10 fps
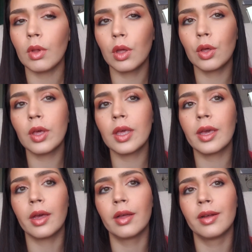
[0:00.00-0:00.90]
you can
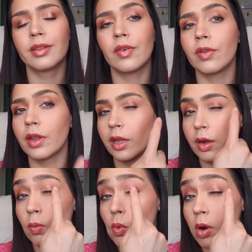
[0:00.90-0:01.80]
get definitely like
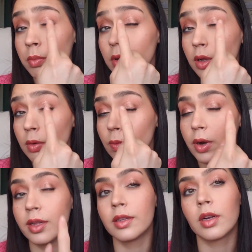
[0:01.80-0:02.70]
a warm look, what
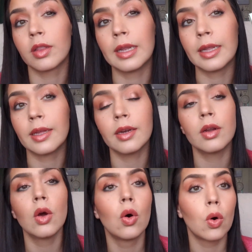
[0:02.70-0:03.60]
I did on the lid,
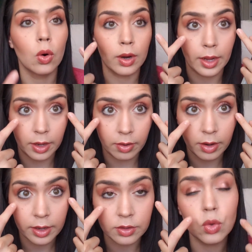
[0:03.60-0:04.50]
or like a
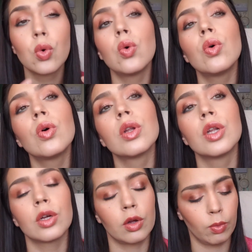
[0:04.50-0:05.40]
nice cool
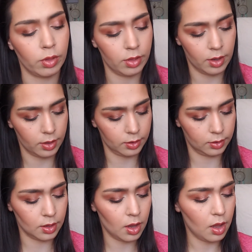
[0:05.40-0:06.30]
look with
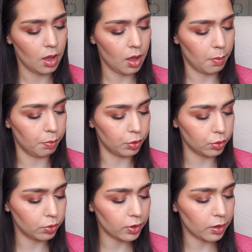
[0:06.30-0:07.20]
these
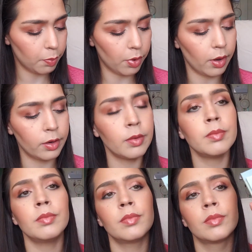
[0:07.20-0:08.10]
blues at the
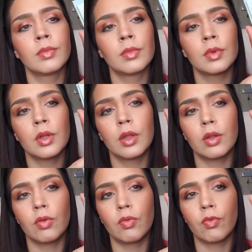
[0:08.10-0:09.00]
bottom.
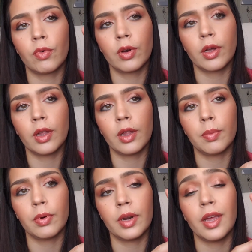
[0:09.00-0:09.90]
They're really
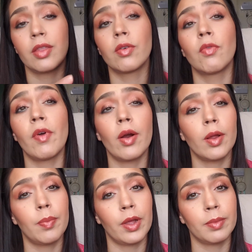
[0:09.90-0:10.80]
pretty and they're
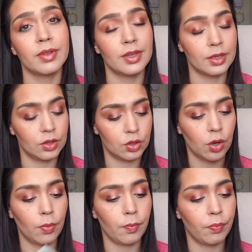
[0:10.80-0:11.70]
very pigmented. So